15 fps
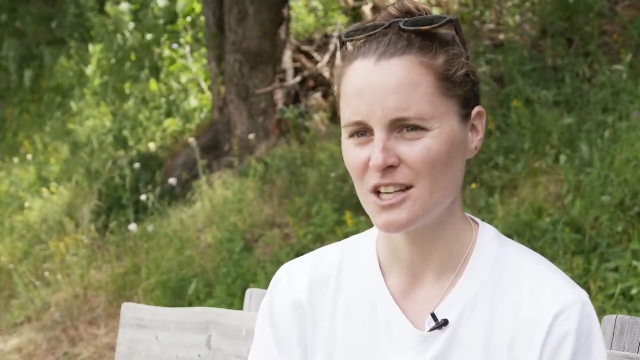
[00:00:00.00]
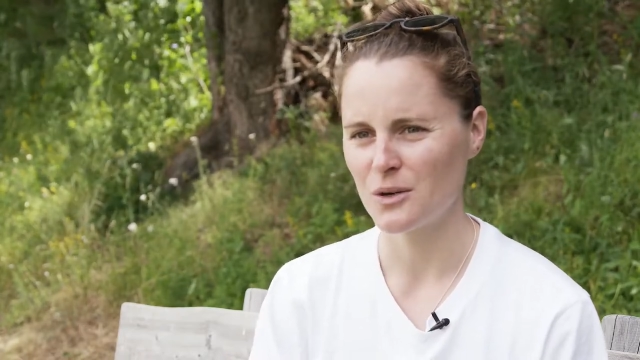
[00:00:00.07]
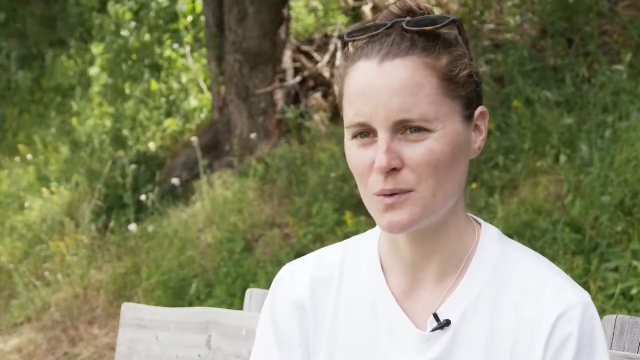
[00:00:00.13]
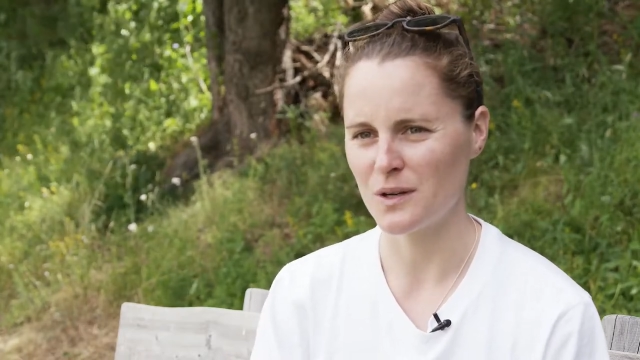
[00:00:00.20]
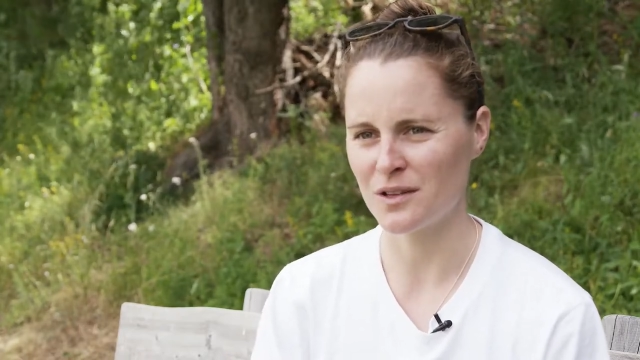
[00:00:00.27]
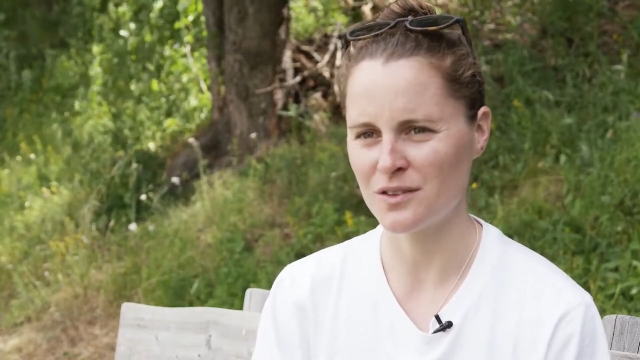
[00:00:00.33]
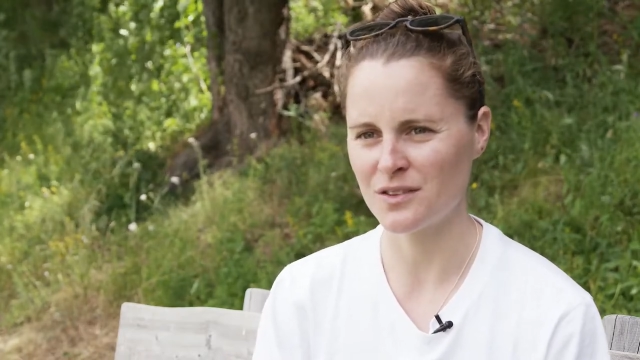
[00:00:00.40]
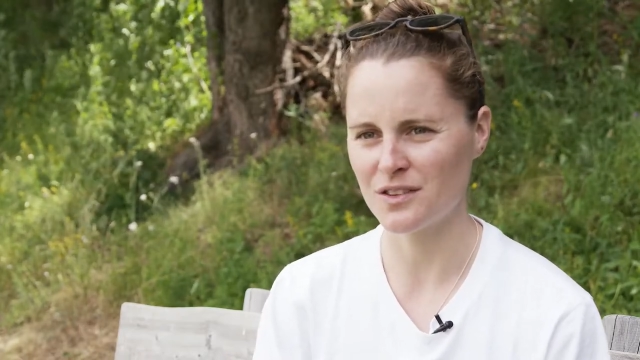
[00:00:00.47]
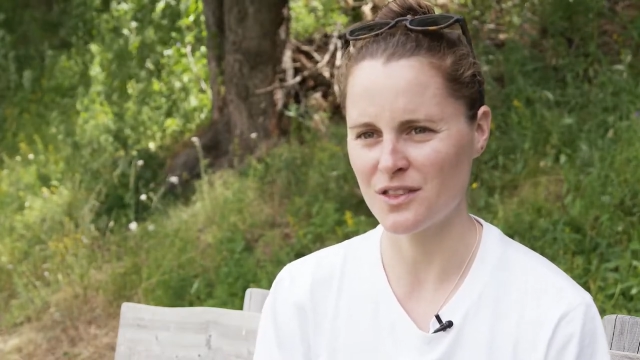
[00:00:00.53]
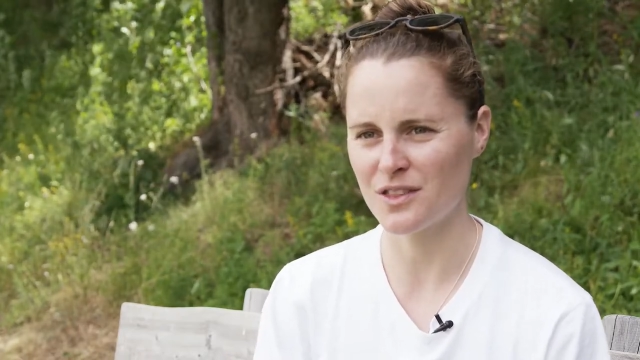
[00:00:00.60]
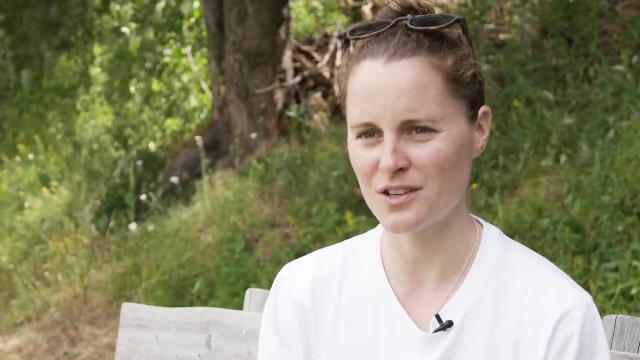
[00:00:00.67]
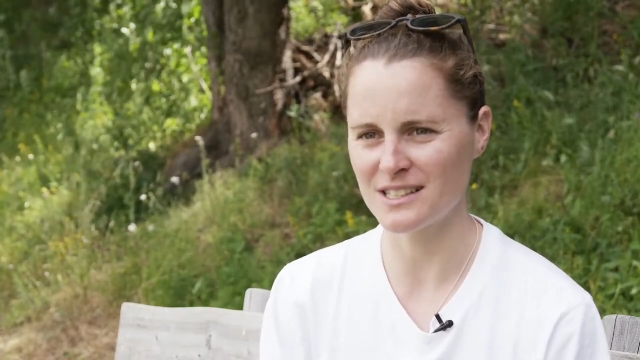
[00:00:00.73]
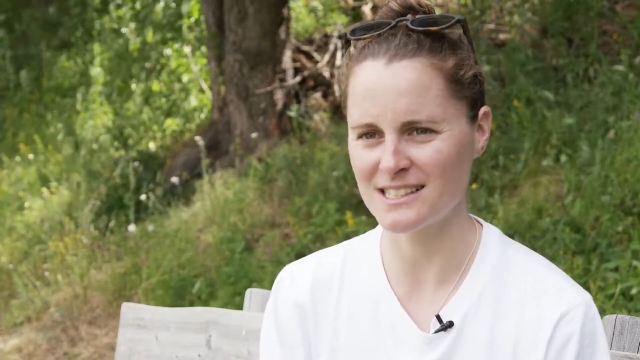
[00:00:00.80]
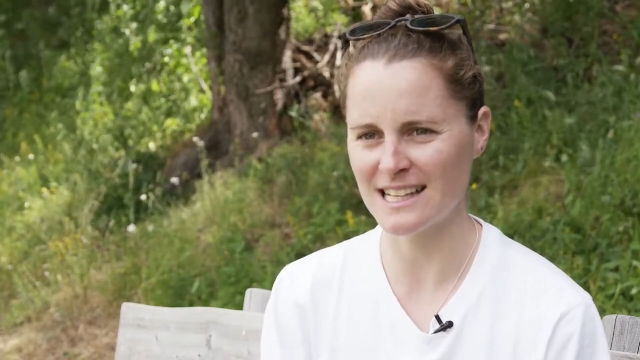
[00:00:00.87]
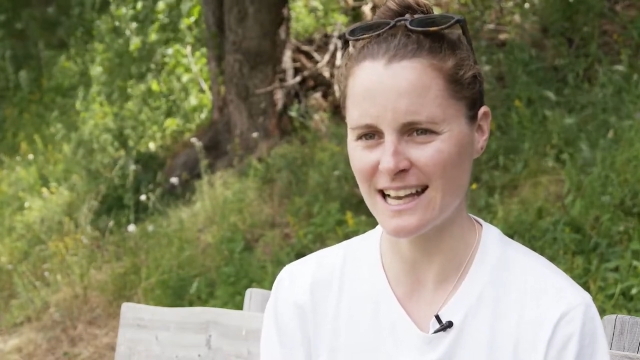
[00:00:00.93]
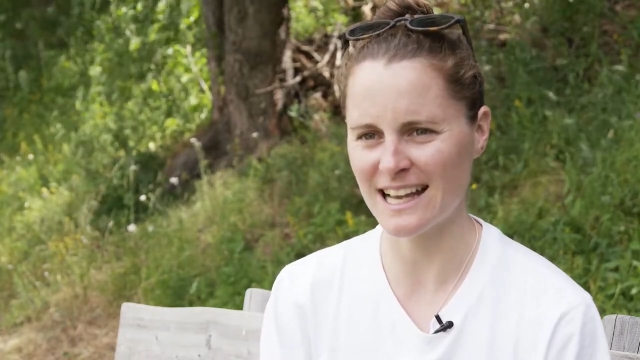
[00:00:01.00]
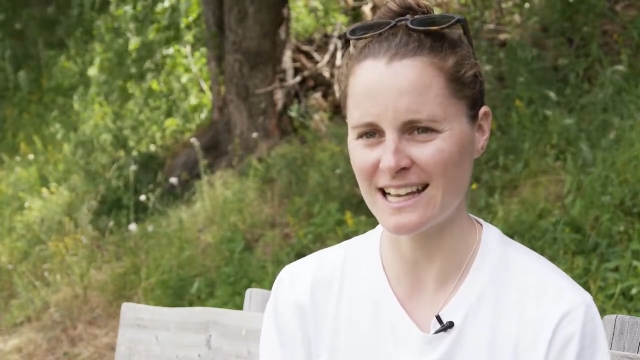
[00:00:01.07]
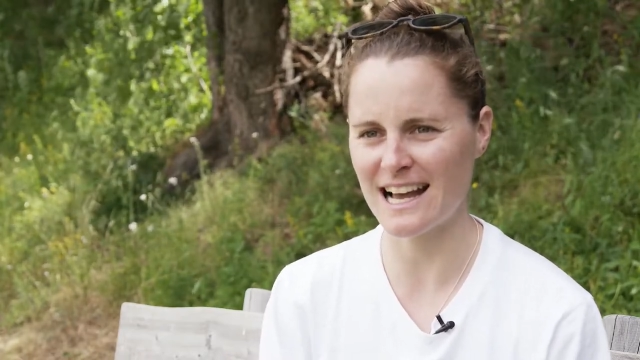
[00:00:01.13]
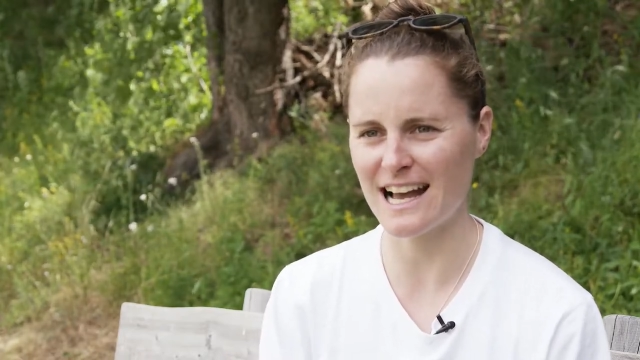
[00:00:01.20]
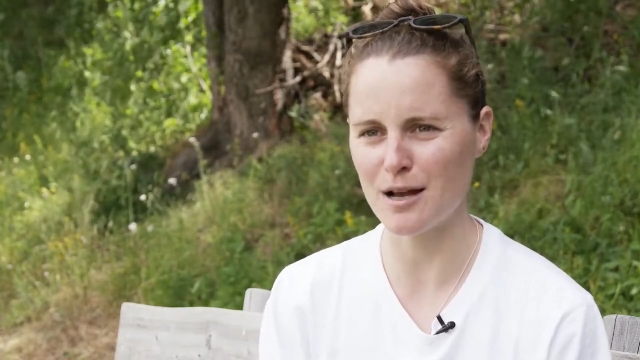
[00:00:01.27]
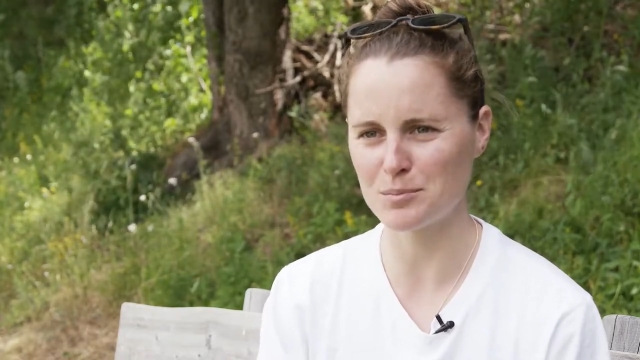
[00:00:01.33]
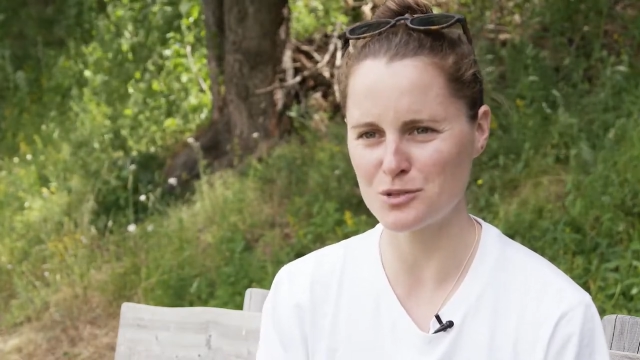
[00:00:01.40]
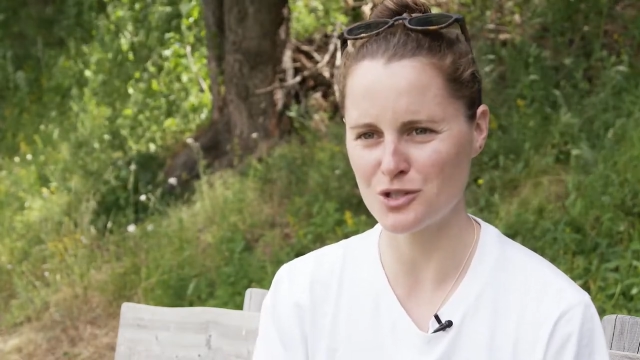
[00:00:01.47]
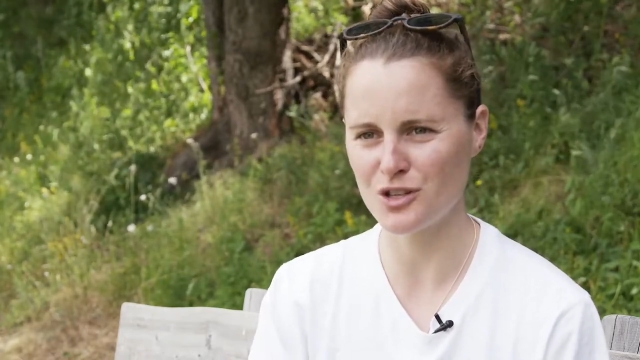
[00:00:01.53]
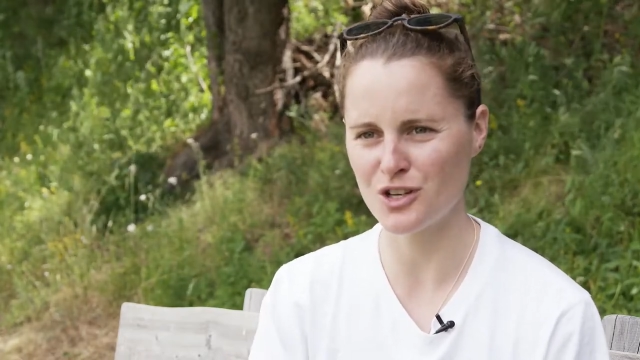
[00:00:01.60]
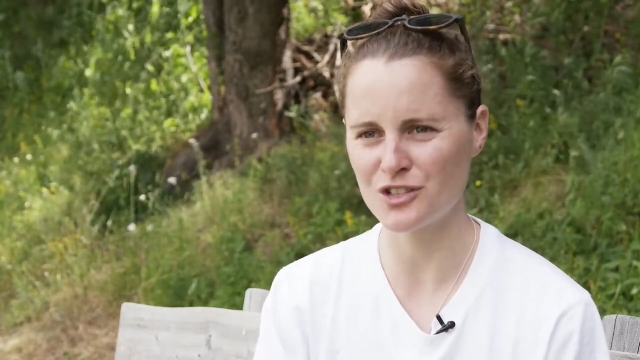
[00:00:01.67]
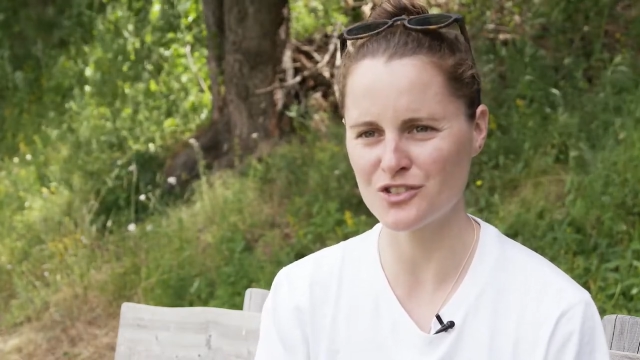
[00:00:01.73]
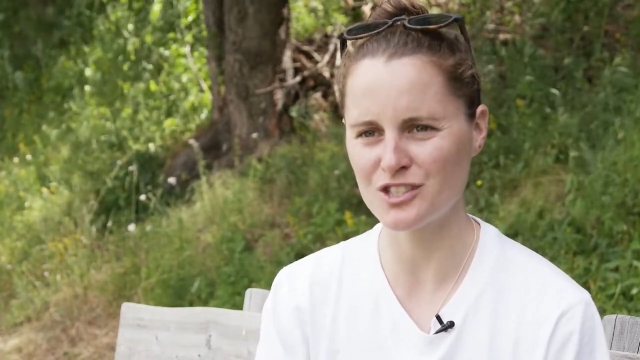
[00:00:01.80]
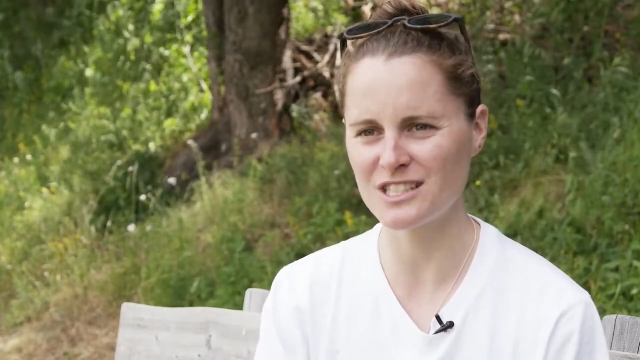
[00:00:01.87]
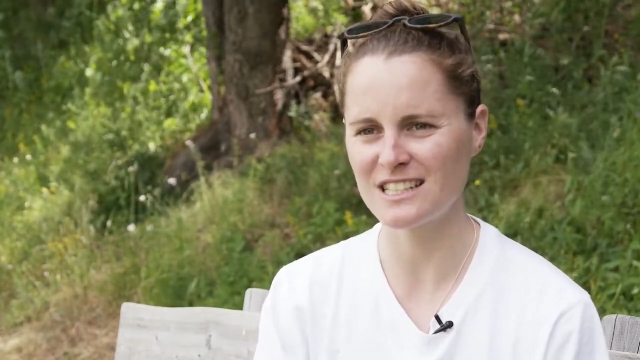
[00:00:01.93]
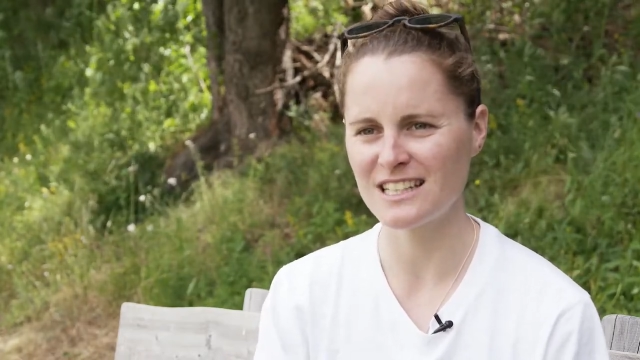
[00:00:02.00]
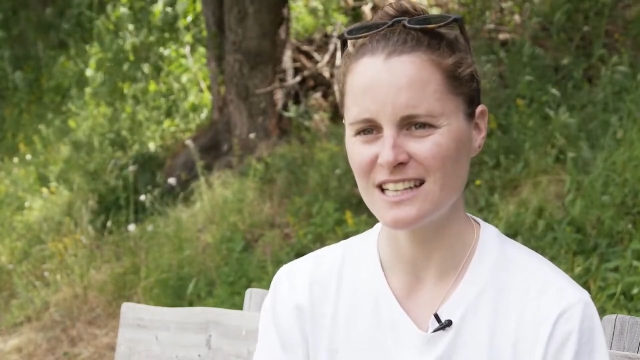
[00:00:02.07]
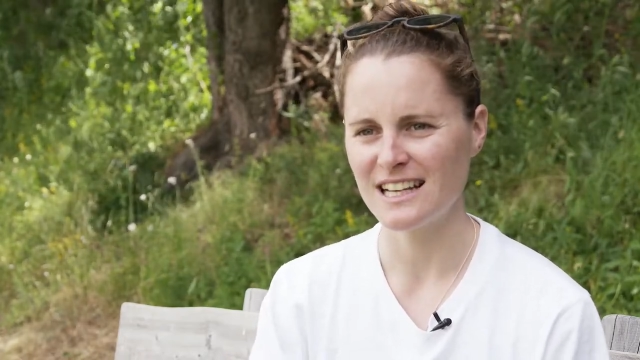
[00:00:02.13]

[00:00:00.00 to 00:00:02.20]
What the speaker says: with 30 second gap, 200,